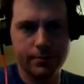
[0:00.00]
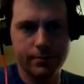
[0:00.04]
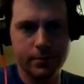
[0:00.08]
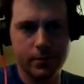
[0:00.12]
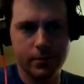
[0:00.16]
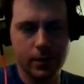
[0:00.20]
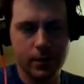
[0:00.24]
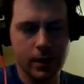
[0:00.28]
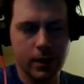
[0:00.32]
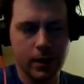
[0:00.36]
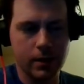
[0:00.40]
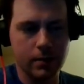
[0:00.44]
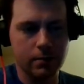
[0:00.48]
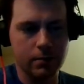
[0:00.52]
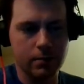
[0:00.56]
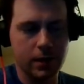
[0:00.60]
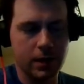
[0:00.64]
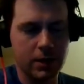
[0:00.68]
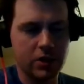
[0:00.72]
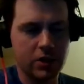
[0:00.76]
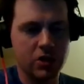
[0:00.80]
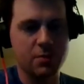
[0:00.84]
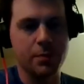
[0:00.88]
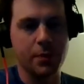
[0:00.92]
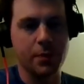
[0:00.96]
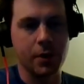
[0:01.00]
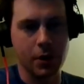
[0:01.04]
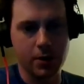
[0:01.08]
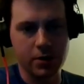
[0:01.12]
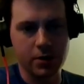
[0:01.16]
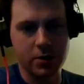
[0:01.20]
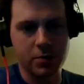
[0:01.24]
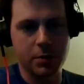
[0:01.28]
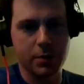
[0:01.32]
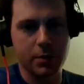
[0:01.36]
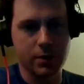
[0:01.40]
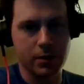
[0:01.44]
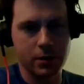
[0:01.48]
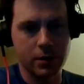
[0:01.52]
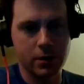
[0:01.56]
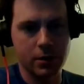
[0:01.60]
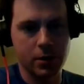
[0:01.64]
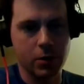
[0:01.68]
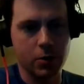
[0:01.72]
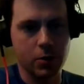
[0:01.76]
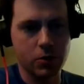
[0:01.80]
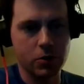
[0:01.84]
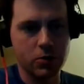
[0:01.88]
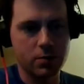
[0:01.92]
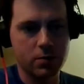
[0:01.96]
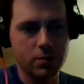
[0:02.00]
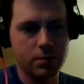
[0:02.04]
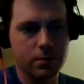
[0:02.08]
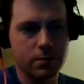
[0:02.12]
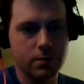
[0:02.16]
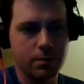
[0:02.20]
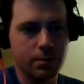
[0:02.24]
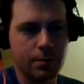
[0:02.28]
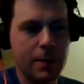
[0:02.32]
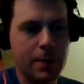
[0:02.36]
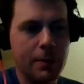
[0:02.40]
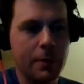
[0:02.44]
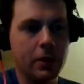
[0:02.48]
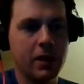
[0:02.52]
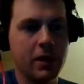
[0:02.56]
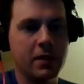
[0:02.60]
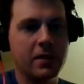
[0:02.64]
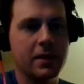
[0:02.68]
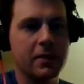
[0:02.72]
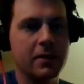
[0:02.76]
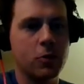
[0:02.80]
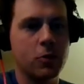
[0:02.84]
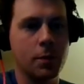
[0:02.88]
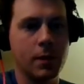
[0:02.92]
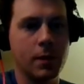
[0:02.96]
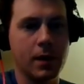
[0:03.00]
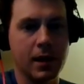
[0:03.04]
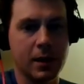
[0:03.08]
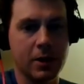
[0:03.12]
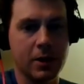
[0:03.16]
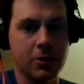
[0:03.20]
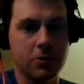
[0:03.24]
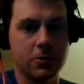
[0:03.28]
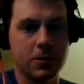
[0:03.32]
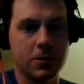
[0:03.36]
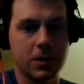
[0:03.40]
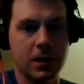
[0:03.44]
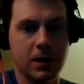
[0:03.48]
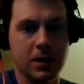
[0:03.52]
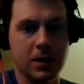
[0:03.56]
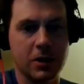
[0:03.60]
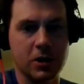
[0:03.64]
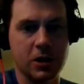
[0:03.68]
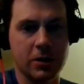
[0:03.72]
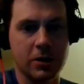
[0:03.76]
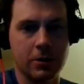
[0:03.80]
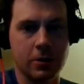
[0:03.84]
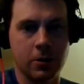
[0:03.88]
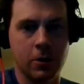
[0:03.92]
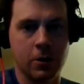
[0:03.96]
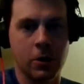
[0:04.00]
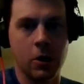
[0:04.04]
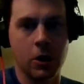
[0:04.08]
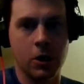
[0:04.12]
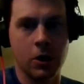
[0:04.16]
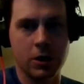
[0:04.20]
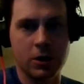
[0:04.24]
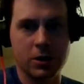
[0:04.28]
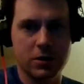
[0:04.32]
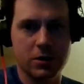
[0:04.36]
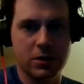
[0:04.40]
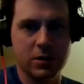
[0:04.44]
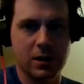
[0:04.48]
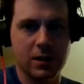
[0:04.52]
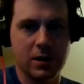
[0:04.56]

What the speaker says: and not just bars, but, you know, just people I think will be interested in general, artists.